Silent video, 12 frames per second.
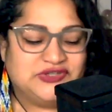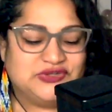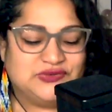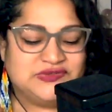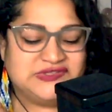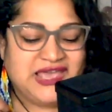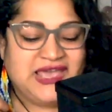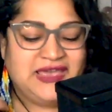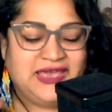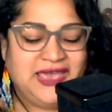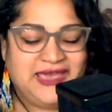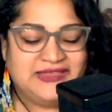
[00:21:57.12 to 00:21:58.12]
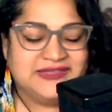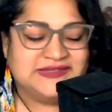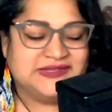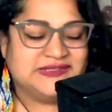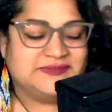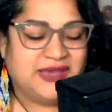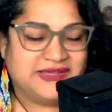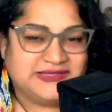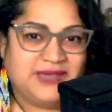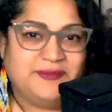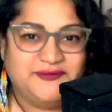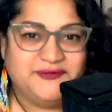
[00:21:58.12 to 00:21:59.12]
say, hey, this is my
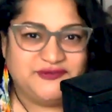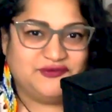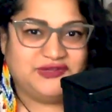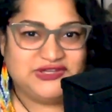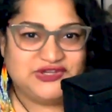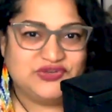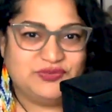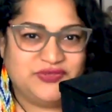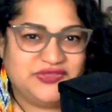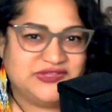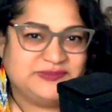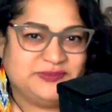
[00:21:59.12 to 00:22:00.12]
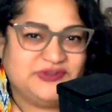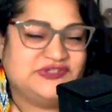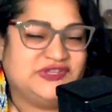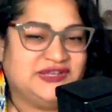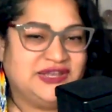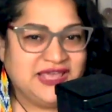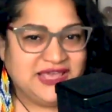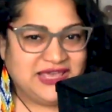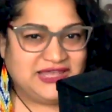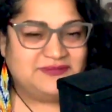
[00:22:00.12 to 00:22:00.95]
type of soul relationship with this person. It